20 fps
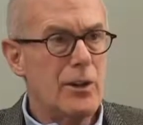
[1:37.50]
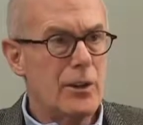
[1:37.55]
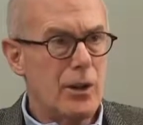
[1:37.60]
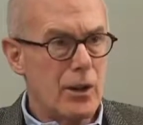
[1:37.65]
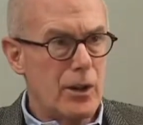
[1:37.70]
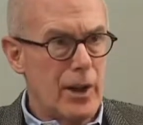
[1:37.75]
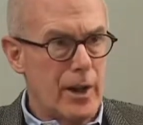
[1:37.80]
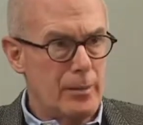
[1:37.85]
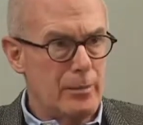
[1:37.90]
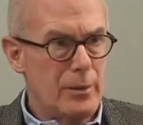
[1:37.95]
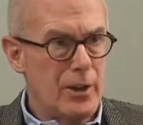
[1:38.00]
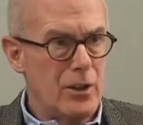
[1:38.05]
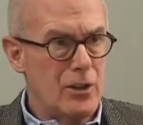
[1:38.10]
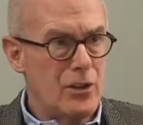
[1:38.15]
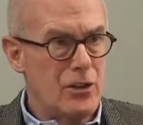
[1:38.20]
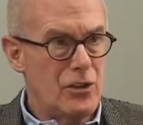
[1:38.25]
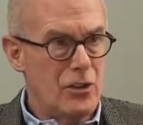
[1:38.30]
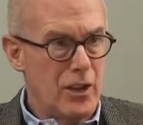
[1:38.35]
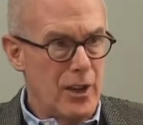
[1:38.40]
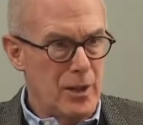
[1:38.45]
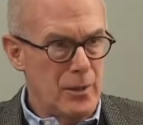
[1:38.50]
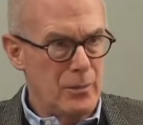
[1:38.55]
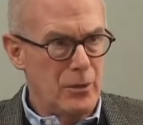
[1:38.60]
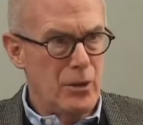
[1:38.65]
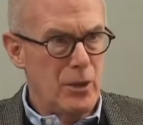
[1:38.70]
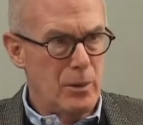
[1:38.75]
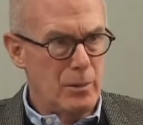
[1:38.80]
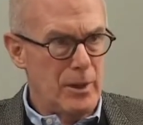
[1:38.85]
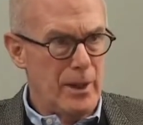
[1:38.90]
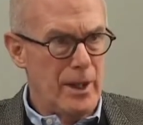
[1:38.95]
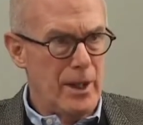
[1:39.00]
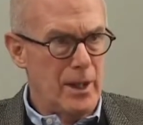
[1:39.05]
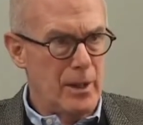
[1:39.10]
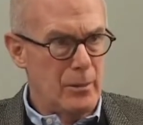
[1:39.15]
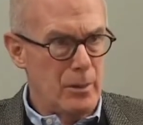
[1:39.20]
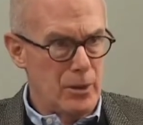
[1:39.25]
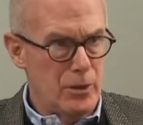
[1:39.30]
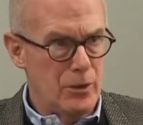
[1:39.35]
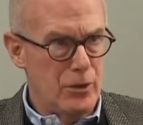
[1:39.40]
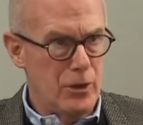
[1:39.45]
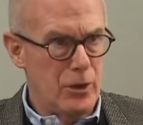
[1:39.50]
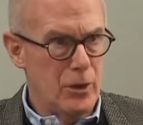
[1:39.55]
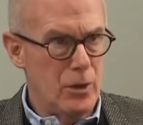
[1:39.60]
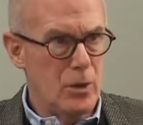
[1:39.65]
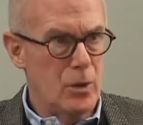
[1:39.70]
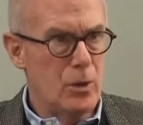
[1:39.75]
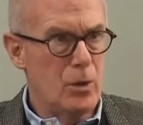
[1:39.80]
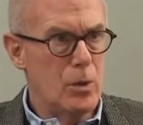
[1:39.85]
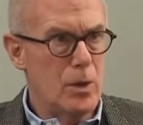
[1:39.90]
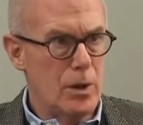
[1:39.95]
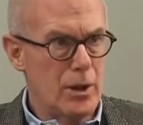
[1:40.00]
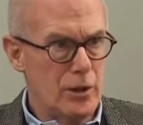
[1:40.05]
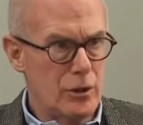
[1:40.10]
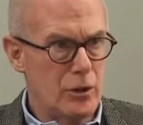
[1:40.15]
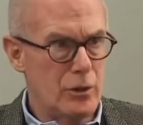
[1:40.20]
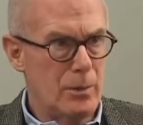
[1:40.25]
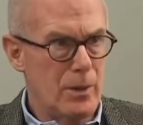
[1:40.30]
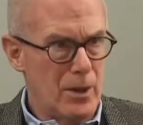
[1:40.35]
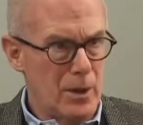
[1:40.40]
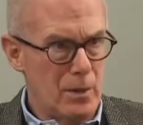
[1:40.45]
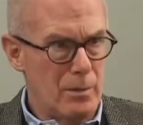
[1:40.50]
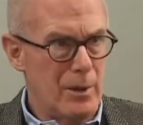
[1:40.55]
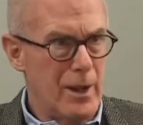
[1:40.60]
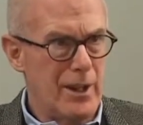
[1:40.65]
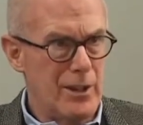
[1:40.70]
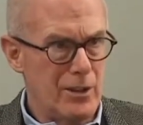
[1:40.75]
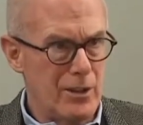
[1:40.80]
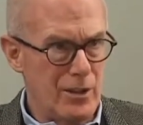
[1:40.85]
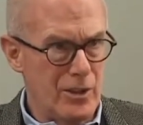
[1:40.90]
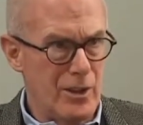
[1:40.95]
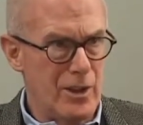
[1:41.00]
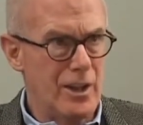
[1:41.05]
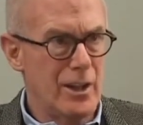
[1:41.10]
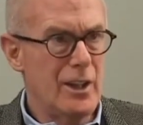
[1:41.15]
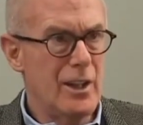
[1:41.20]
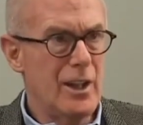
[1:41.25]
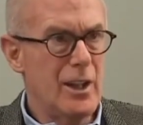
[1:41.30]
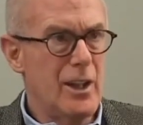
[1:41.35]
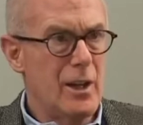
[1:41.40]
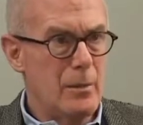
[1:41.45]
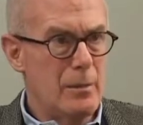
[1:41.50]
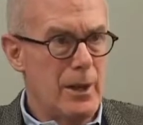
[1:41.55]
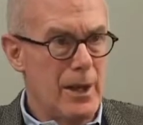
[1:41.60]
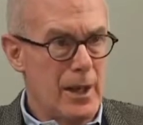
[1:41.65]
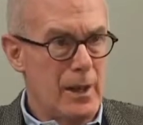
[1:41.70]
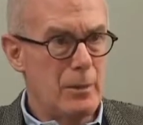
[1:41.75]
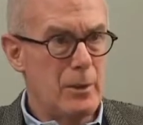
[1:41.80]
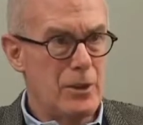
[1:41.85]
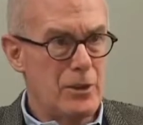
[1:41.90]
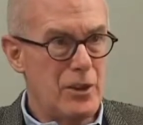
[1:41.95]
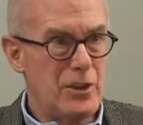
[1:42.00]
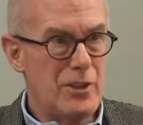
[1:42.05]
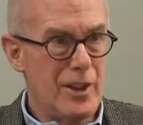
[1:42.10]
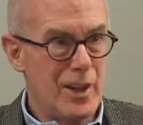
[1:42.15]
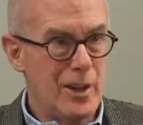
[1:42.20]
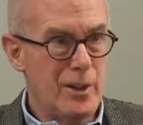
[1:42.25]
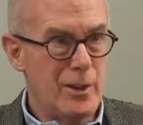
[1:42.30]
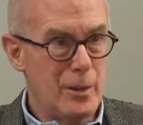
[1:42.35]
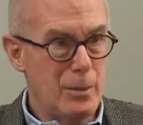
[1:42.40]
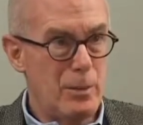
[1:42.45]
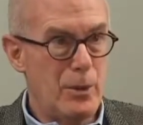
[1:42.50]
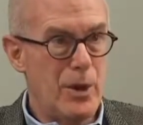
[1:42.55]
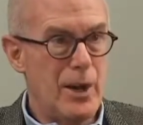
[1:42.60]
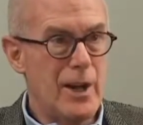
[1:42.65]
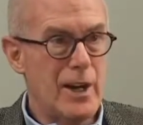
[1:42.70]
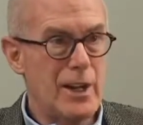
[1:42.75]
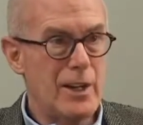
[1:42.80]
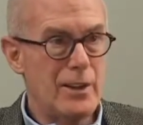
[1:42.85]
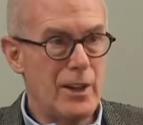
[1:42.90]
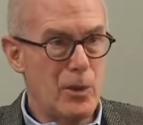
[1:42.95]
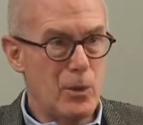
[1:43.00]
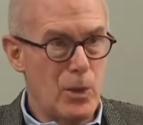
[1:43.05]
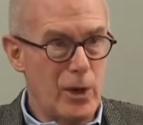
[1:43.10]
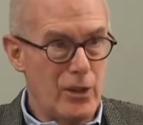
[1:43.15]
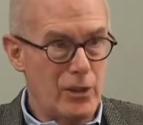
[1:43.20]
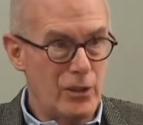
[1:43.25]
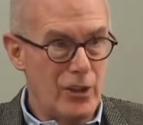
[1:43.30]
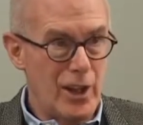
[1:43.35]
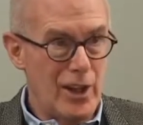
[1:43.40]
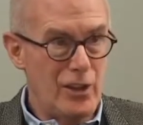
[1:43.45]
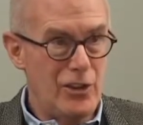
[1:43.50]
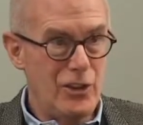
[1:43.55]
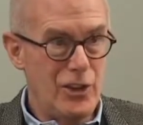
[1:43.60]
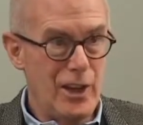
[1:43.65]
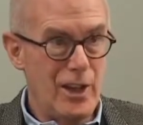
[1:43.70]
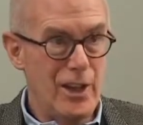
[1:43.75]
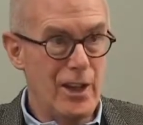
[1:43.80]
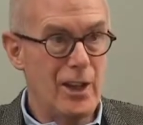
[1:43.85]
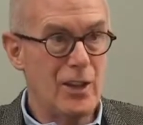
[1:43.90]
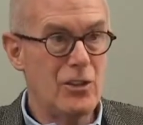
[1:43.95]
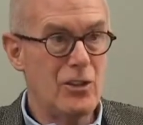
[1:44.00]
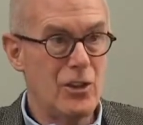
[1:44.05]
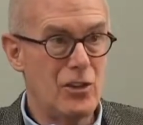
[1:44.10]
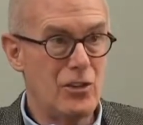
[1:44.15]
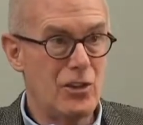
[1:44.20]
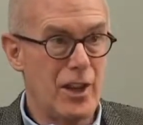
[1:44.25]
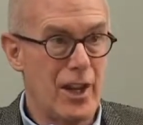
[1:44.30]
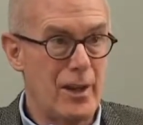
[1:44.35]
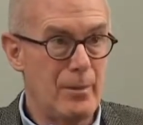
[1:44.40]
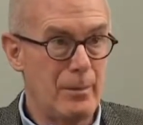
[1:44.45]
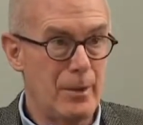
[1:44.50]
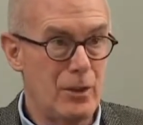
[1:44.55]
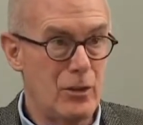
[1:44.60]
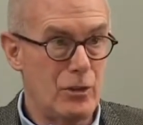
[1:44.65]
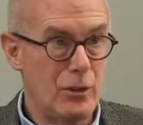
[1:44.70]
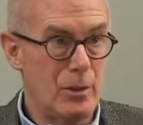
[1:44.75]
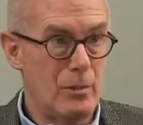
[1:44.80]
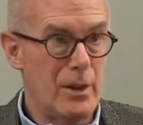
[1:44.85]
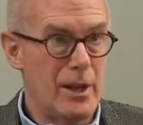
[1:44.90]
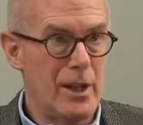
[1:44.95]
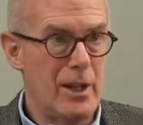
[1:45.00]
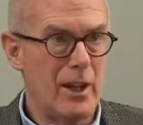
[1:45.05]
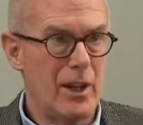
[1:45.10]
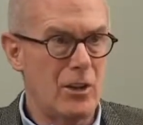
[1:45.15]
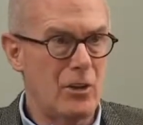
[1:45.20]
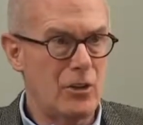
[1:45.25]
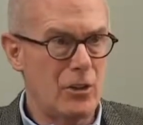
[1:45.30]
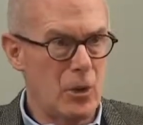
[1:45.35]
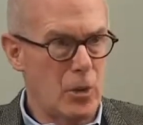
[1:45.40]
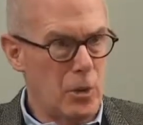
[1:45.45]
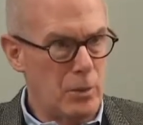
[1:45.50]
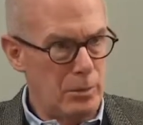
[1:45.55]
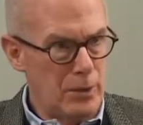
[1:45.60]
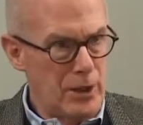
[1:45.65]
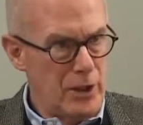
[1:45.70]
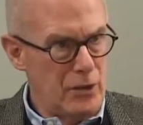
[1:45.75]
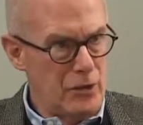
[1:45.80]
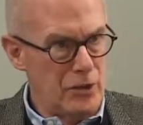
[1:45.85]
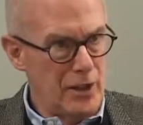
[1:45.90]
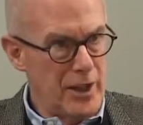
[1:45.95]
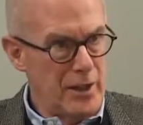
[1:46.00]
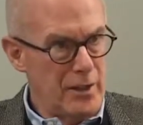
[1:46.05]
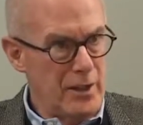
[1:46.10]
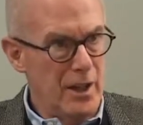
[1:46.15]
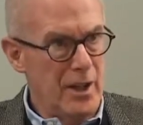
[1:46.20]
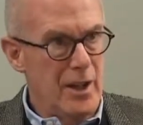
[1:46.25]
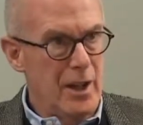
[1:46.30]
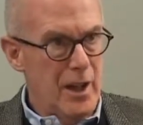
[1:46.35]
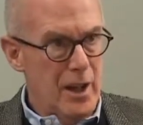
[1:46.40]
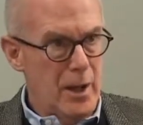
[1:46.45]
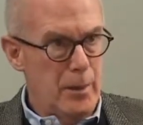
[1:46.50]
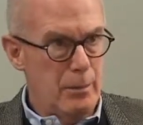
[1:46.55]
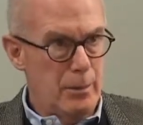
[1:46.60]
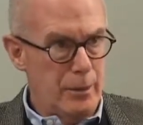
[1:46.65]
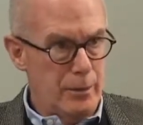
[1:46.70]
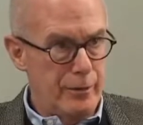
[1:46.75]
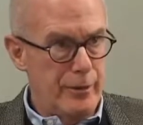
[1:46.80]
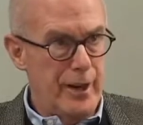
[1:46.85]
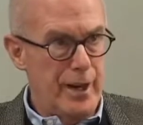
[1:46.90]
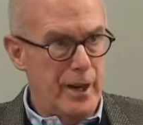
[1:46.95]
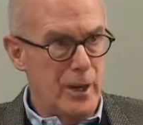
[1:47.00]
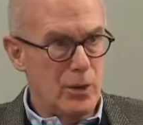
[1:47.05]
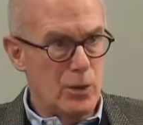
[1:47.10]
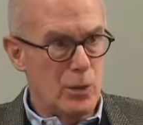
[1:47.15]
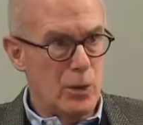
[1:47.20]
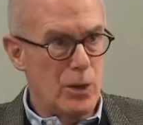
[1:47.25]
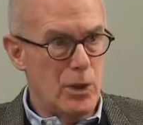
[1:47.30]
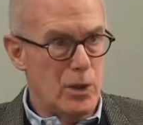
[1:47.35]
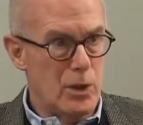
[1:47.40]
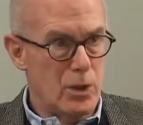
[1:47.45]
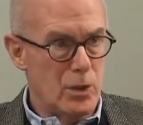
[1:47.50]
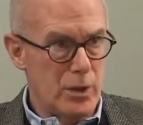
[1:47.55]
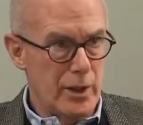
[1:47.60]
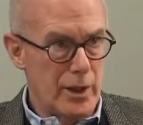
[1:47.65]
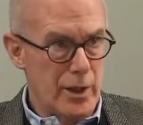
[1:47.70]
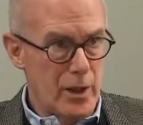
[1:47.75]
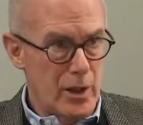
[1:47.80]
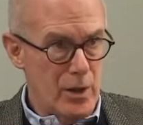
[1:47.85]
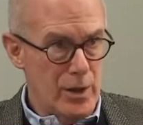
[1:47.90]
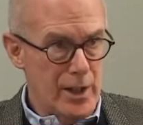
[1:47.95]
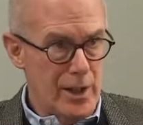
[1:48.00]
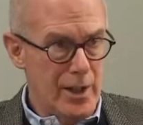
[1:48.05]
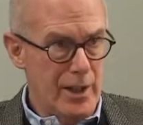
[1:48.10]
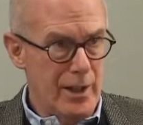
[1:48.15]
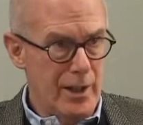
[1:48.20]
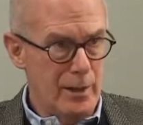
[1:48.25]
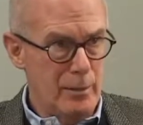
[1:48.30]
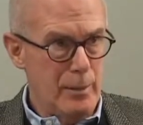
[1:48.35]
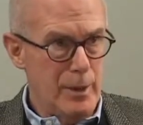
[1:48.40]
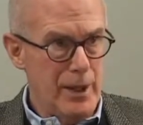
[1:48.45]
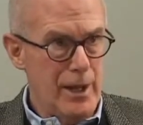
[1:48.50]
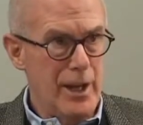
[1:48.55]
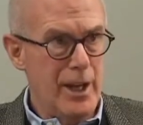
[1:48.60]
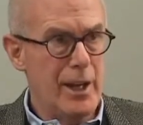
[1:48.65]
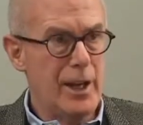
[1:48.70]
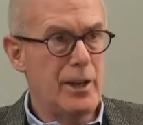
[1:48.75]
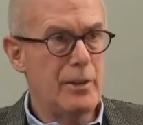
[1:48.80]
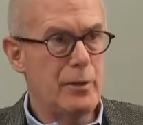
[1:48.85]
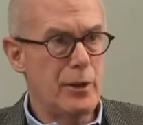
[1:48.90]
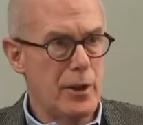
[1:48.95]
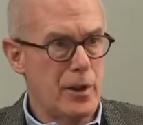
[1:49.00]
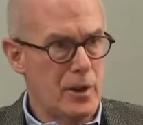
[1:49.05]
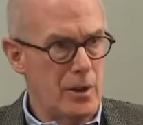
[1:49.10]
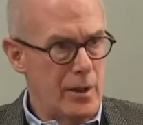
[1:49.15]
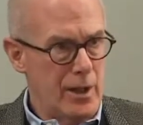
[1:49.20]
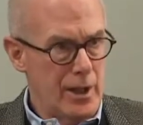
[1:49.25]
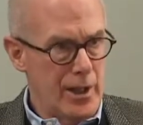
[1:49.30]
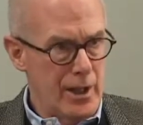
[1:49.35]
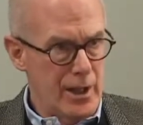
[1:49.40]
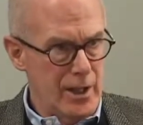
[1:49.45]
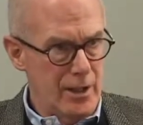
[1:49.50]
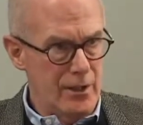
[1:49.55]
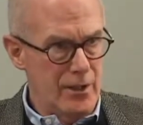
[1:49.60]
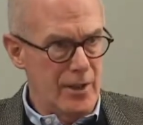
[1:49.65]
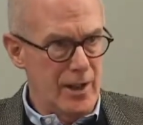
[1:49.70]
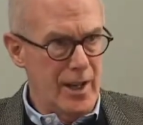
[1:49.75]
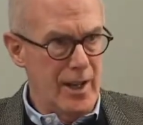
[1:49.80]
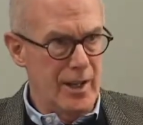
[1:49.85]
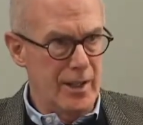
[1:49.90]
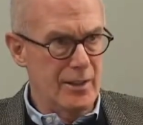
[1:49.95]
the leptin seems to be able to experimentally be able to tell the brain that we're satiated to stop us from eating. So it plays a profound role in our eating behavior and